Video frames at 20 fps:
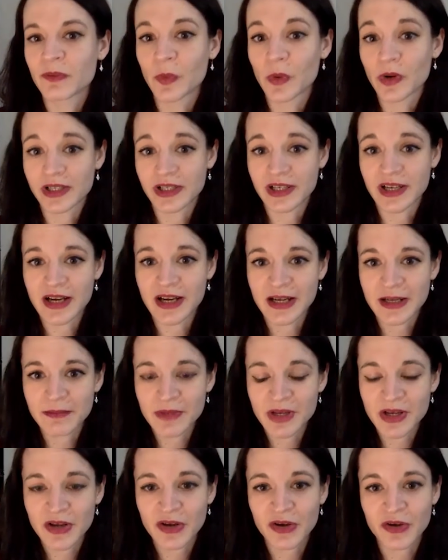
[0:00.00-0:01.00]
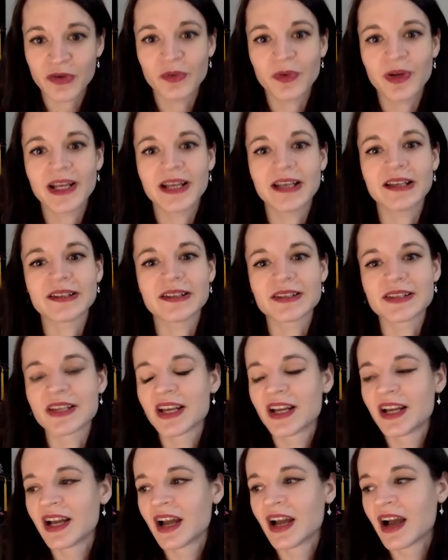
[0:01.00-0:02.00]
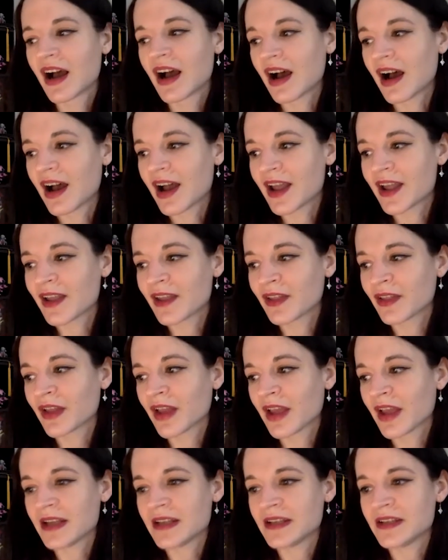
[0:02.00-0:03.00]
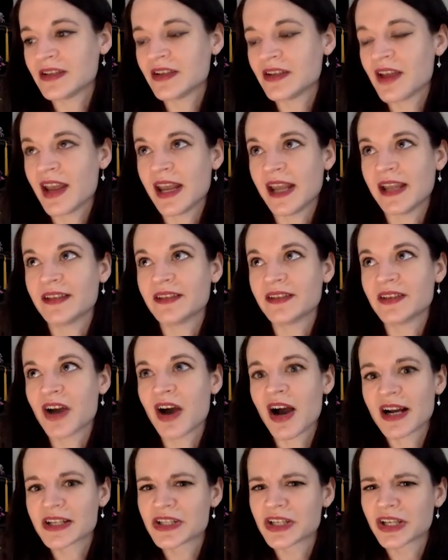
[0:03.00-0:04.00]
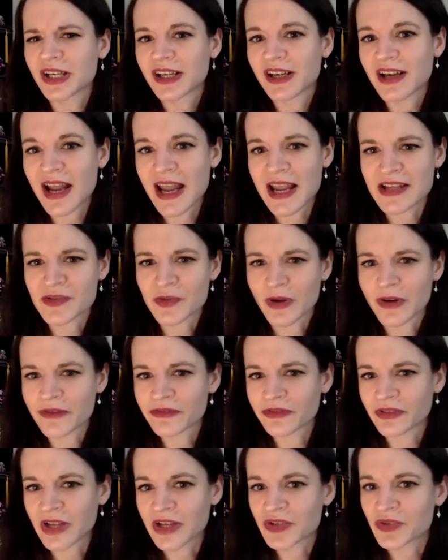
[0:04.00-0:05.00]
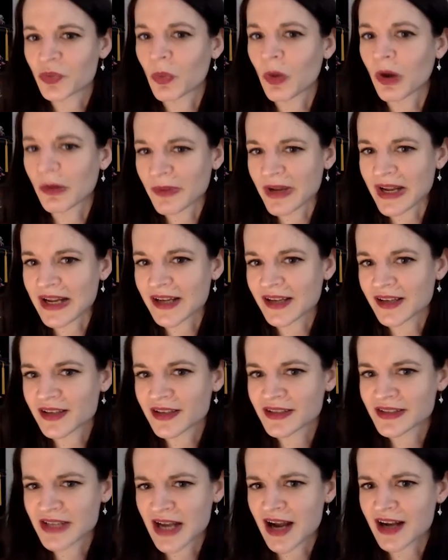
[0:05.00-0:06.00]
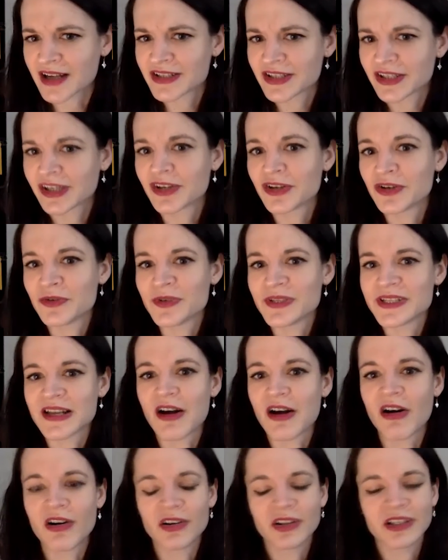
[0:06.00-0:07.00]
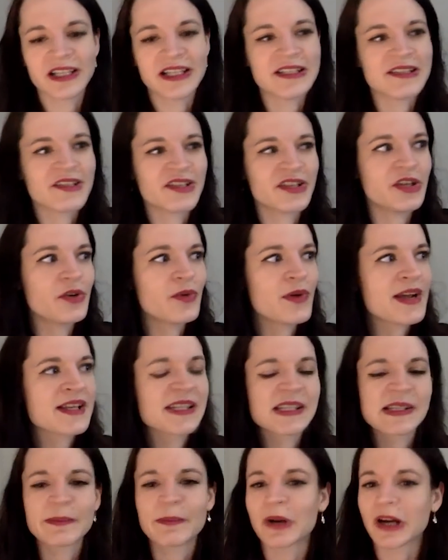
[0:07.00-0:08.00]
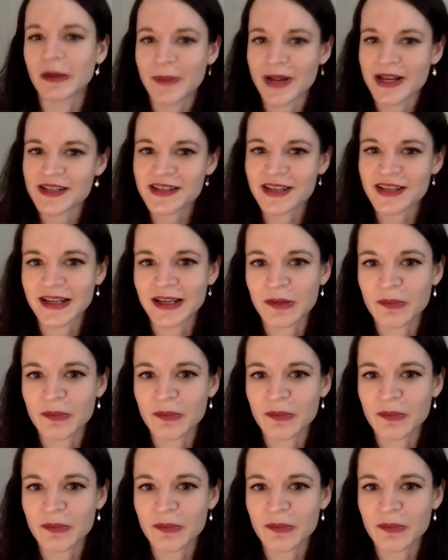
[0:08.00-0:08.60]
Mordenheim, who is uh, a doctor, a sort of flesh warping doctor who is all into experimenting